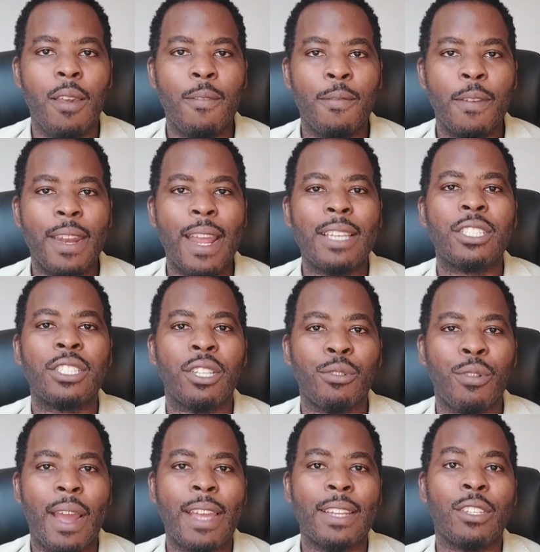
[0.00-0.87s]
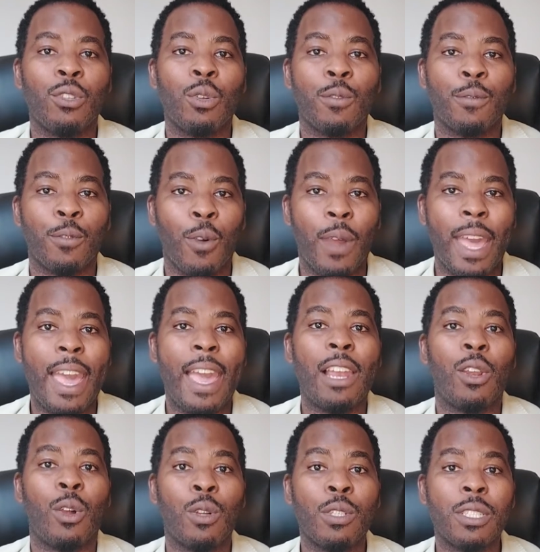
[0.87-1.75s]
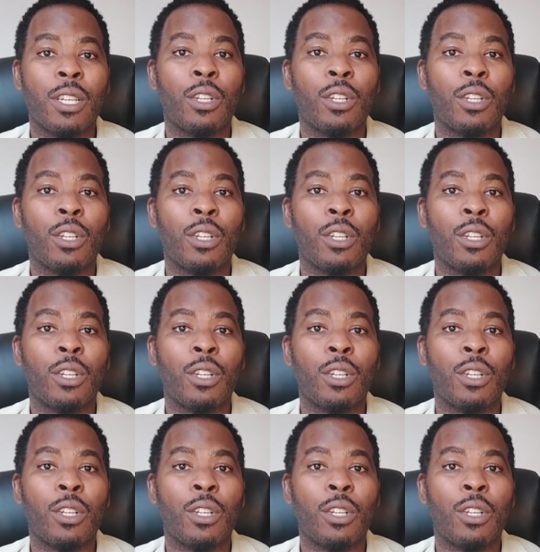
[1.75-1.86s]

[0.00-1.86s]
Finasteride, known for hair loss,